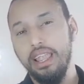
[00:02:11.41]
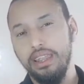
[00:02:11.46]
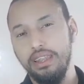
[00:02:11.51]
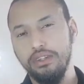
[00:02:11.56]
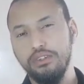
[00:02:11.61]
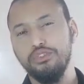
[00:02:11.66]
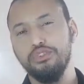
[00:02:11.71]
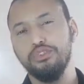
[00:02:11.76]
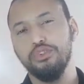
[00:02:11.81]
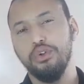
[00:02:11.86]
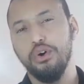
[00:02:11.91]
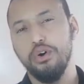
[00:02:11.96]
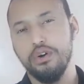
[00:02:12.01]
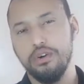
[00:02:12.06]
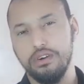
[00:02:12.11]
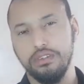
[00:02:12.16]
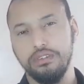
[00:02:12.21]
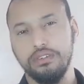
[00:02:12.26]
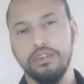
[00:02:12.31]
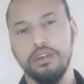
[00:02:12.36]
Let's
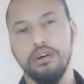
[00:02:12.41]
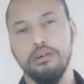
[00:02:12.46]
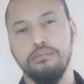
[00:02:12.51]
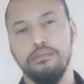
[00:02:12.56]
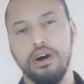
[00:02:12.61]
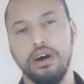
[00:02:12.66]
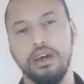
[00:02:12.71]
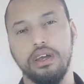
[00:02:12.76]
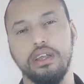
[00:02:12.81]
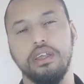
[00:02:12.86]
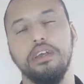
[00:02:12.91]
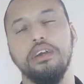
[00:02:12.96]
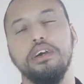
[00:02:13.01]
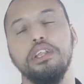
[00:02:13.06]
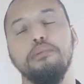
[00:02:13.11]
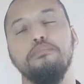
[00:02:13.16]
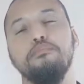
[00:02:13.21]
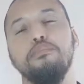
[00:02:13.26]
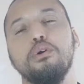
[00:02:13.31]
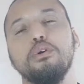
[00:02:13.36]
start by
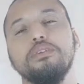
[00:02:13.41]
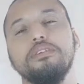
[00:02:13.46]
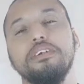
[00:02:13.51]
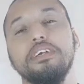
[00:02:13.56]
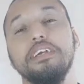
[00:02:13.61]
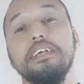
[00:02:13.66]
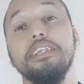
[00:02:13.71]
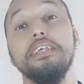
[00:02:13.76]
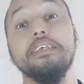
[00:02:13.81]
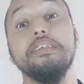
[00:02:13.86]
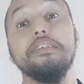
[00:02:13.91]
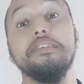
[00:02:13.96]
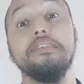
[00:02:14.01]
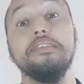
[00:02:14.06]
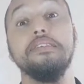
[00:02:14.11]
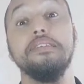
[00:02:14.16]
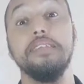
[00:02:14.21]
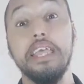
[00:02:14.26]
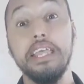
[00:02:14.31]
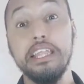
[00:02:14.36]
reporting
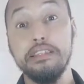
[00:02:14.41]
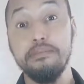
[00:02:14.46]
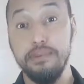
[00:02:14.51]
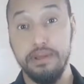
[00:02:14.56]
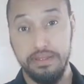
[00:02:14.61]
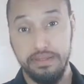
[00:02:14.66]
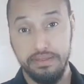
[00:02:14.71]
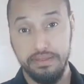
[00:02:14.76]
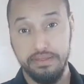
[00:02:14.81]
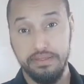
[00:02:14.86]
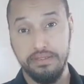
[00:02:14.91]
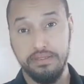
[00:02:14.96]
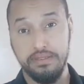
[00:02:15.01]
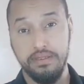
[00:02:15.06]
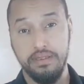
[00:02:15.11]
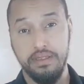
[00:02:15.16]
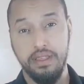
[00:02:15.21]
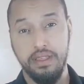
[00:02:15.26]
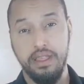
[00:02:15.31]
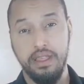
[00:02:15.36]

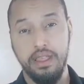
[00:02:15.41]
statements.